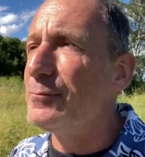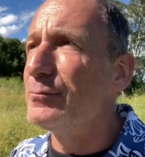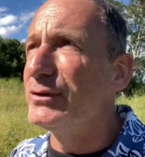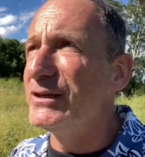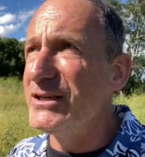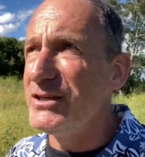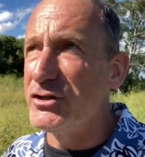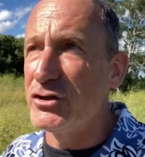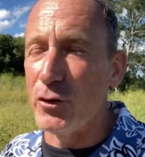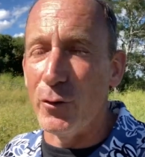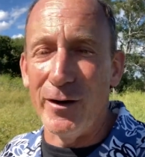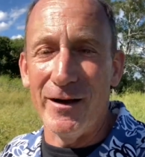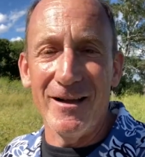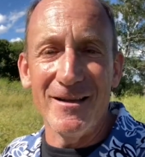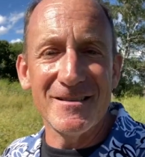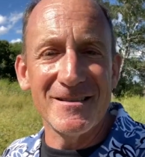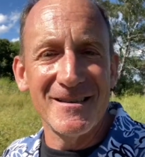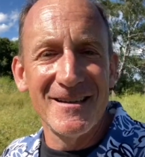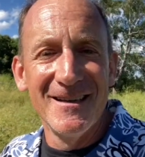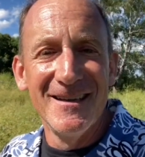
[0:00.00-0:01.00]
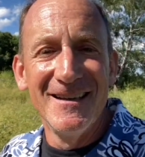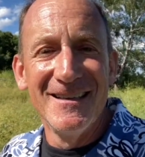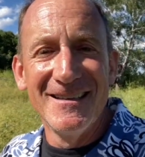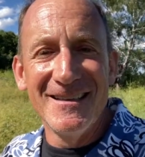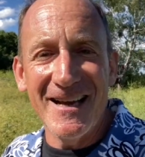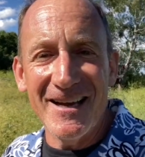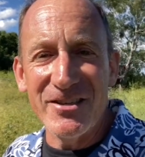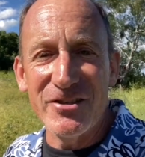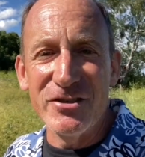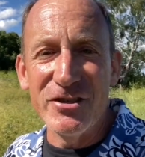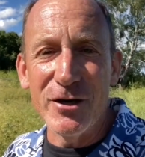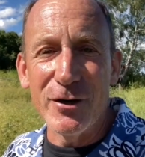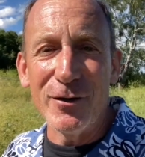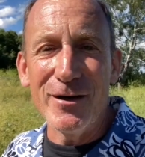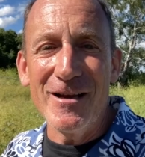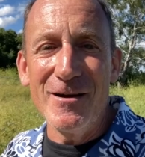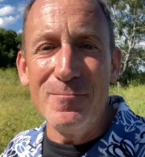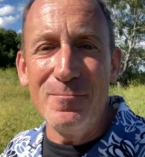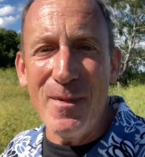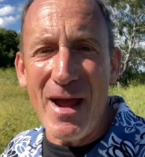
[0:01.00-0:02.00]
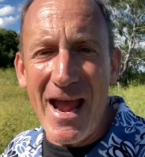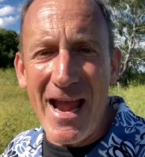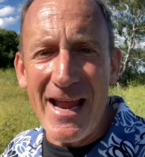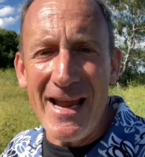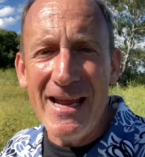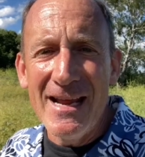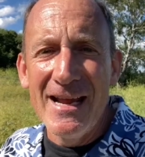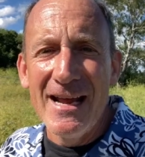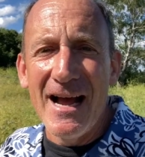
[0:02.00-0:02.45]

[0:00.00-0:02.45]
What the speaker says: please join us next year in May.